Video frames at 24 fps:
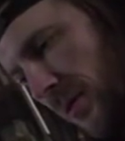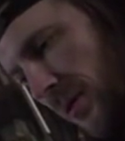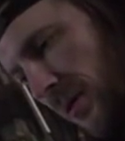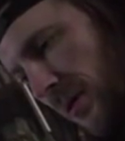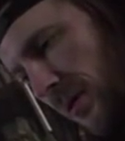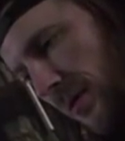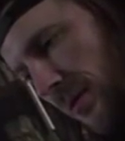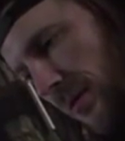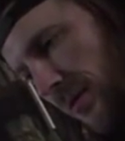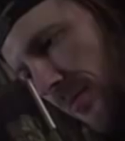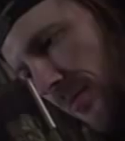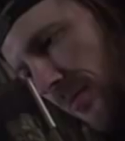
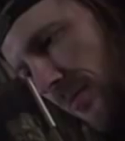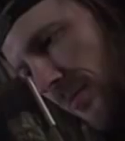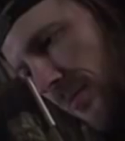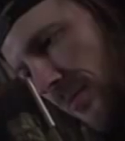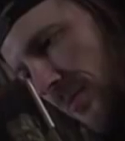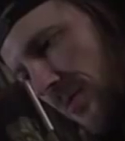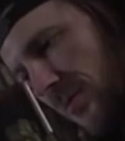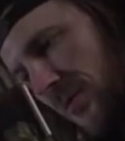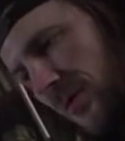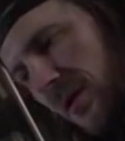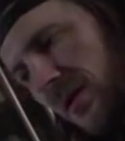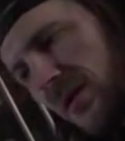
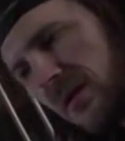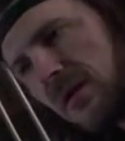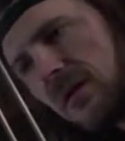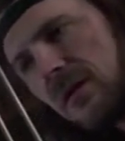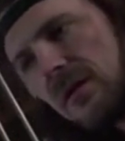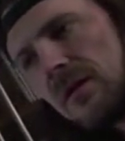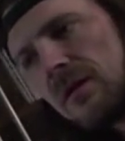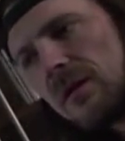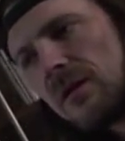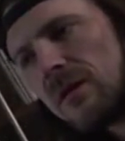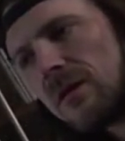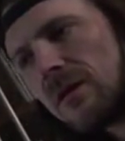uh, you
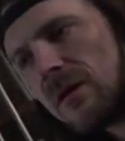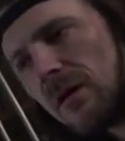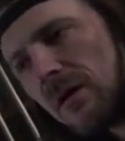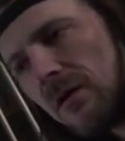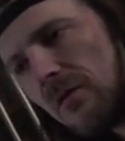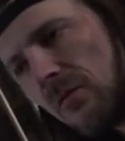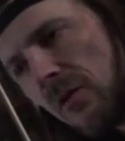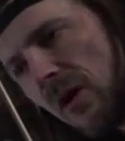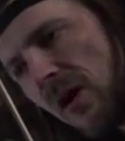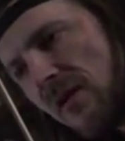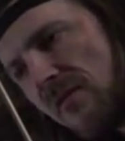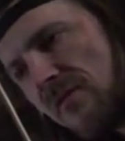
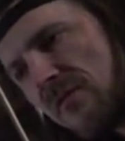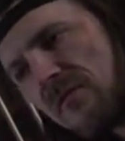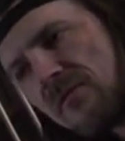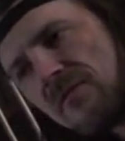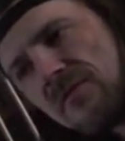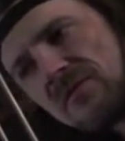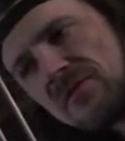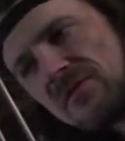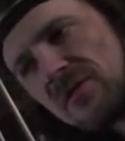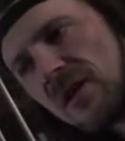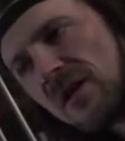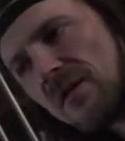get a wife
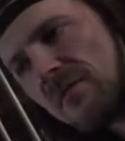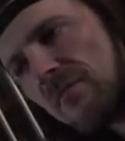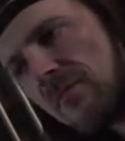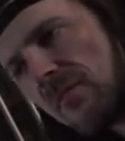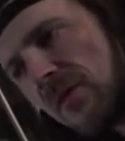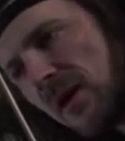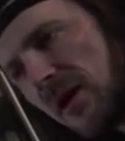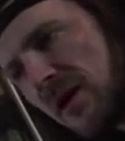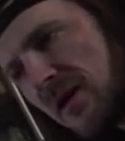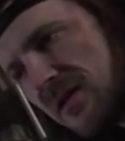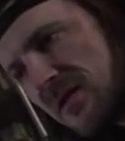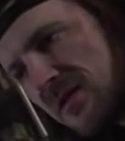of the same
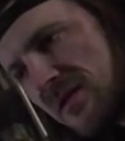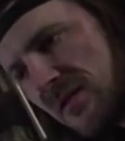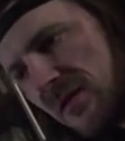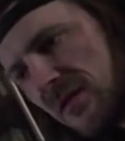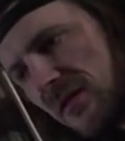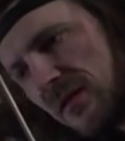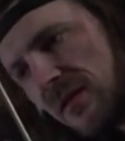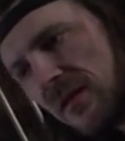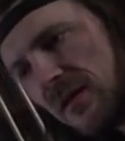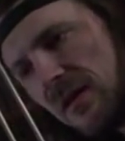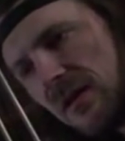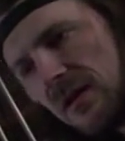race
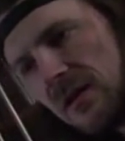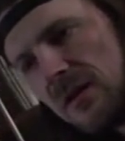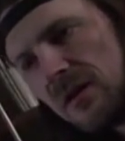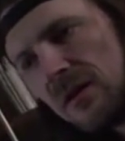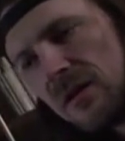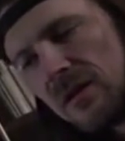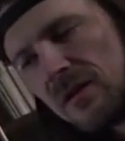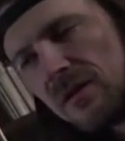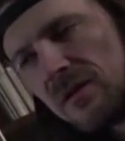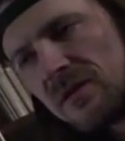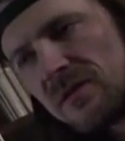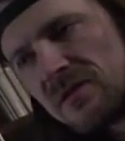
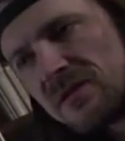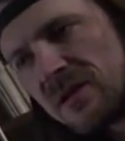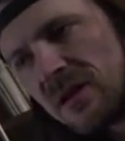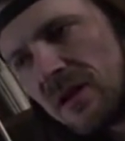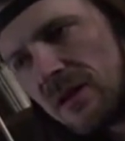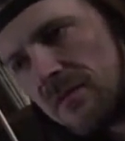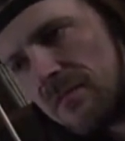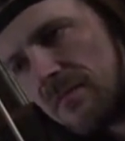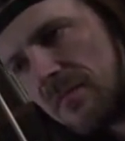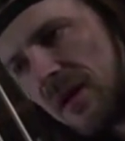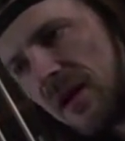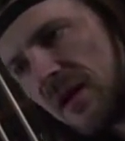or the
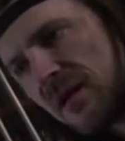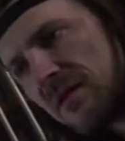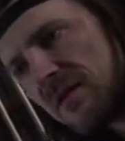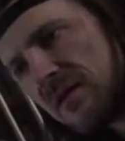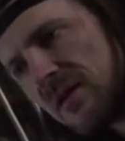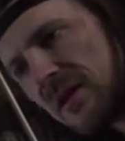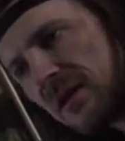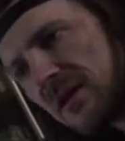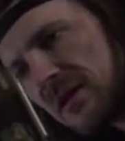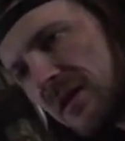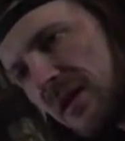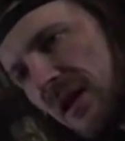same
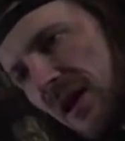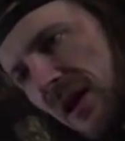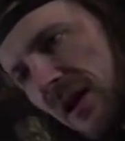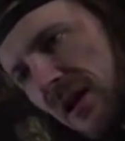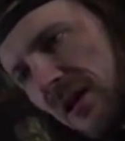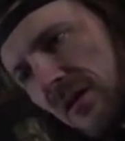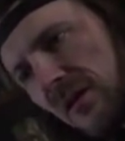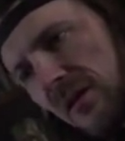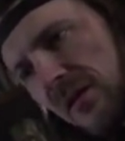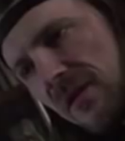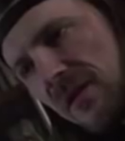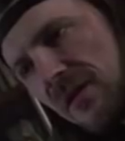ethnic
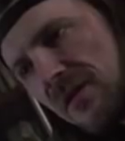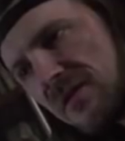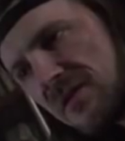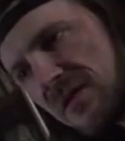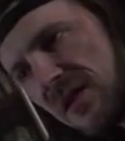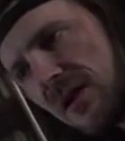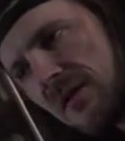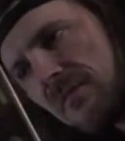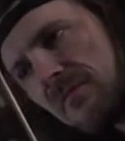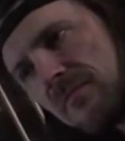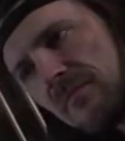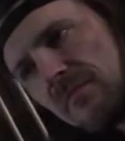thing or the
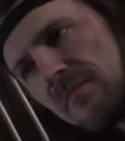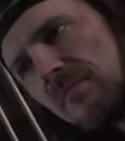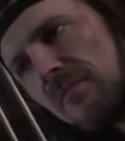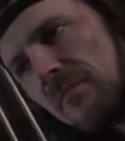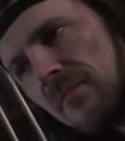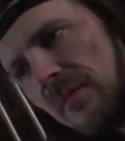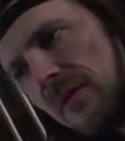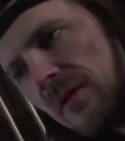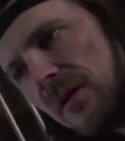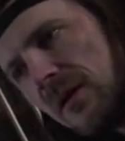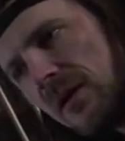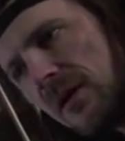same.
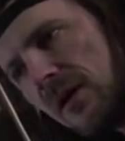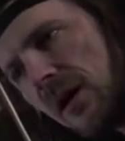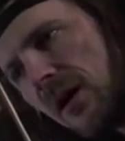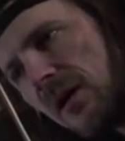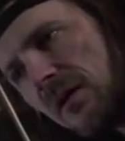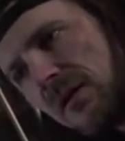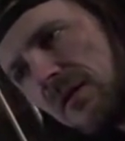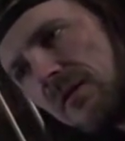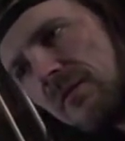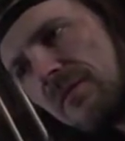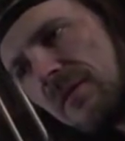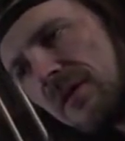
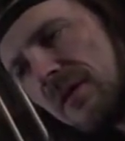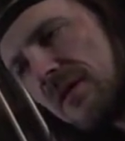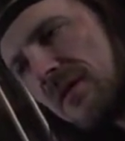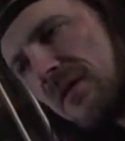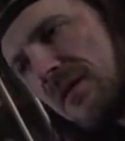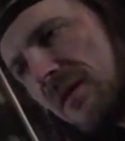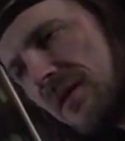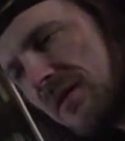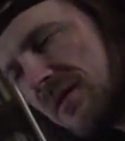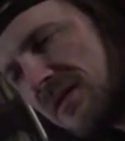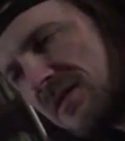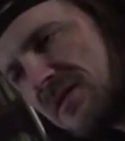I mean,
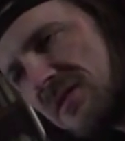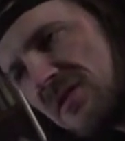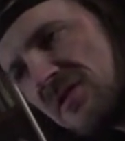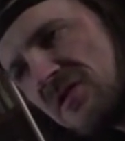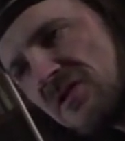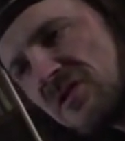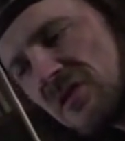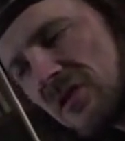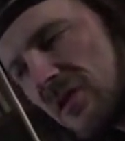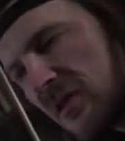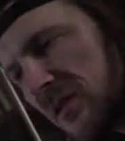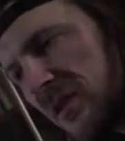
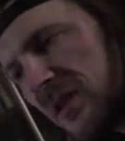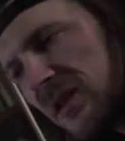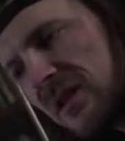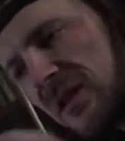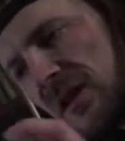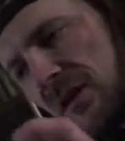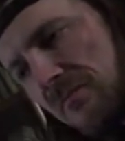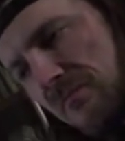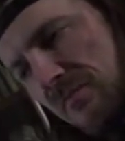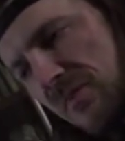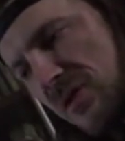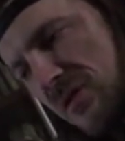it's cookie
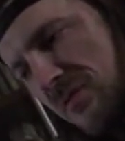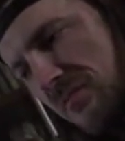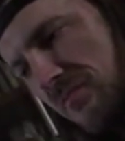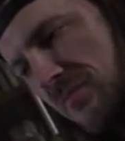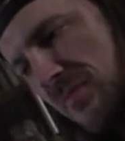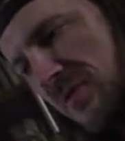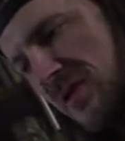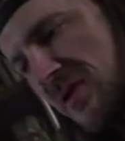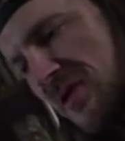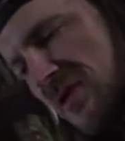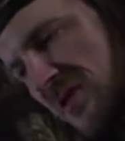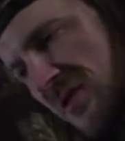cutter.
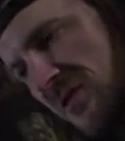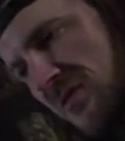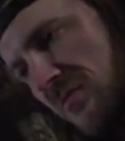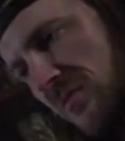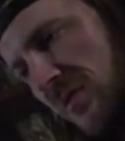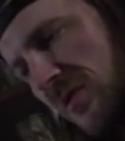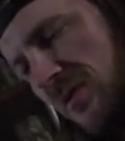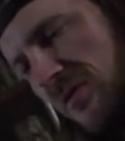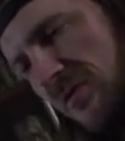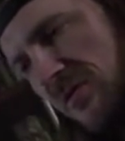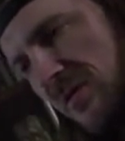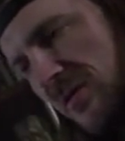This is
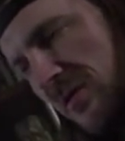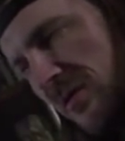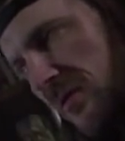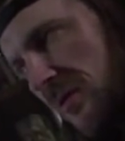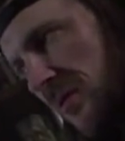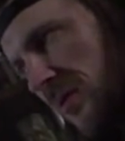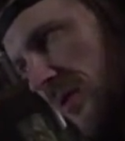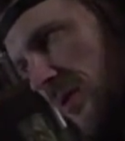what you do,